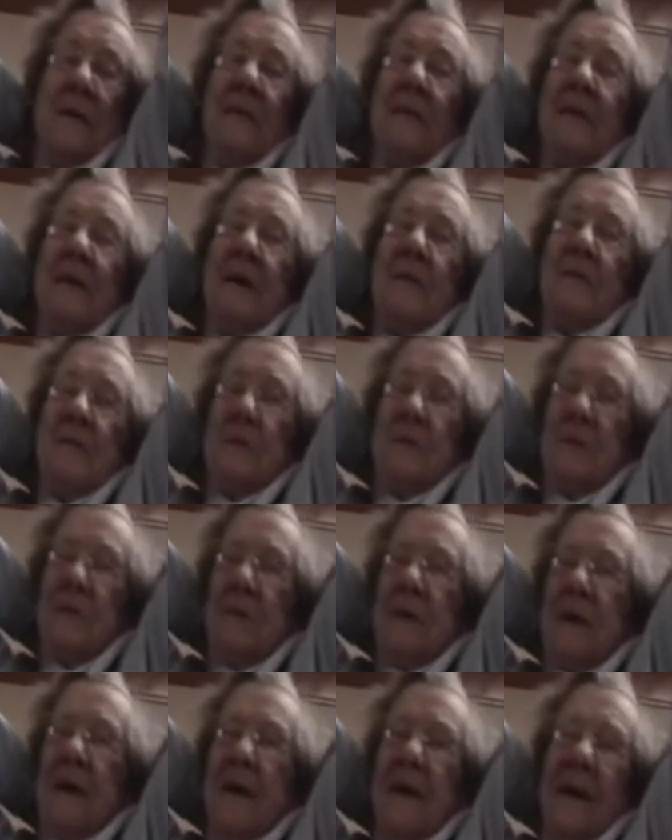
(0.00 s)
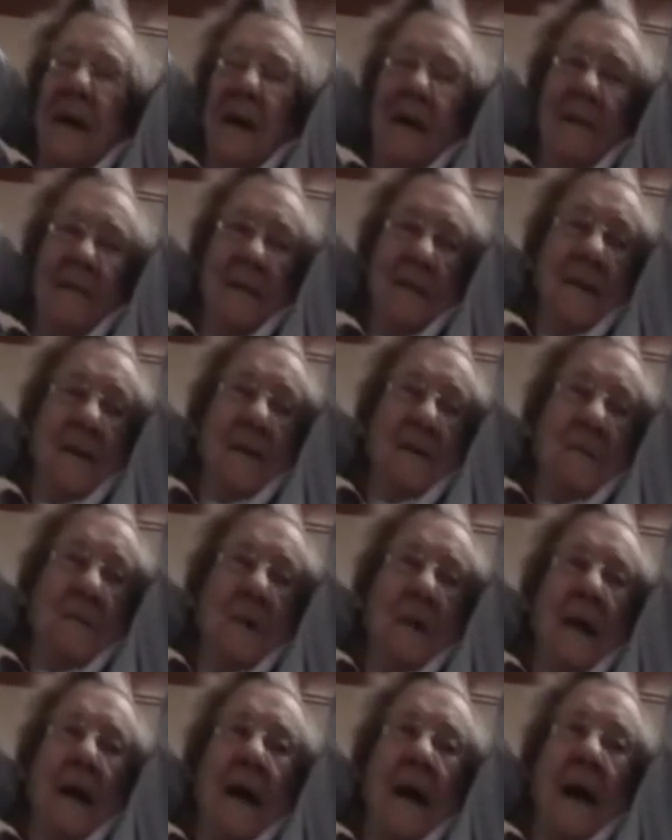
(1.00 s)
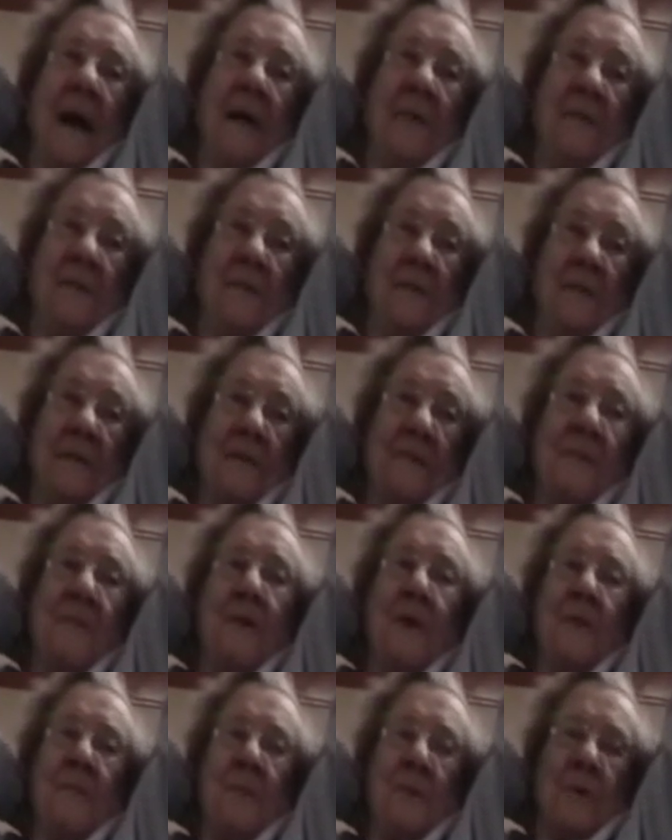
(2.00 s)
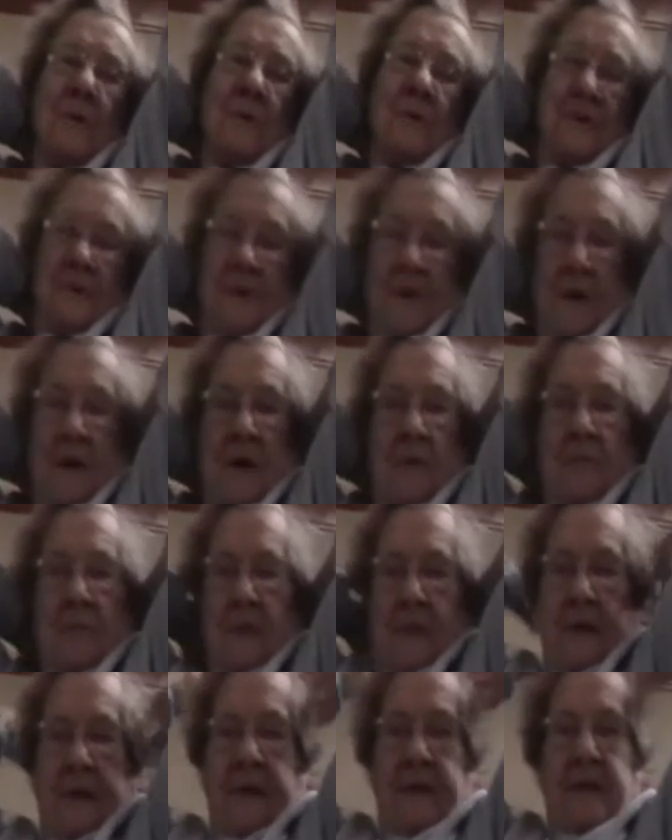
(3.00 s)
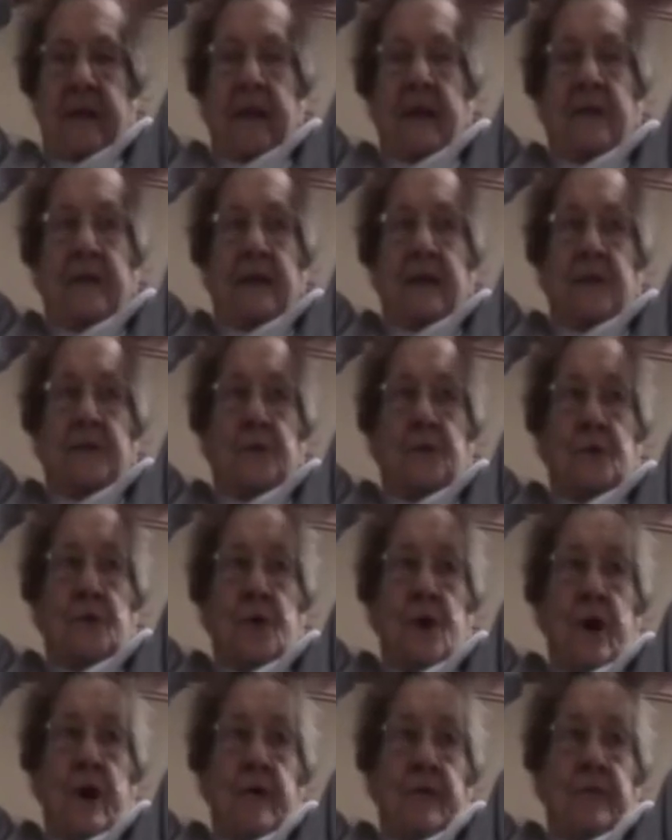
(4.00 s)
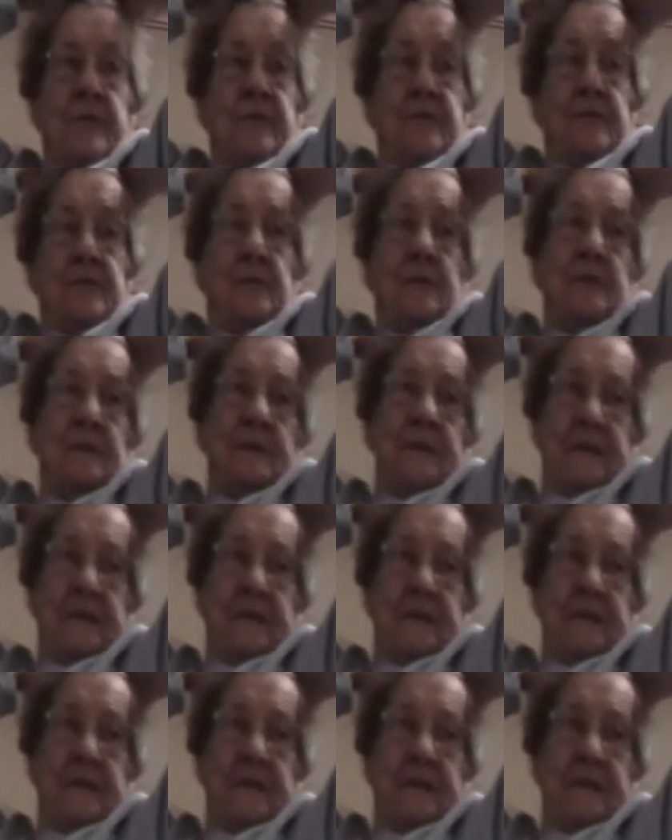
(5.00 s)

they were running out. When the farmer saw them, they took off, you know,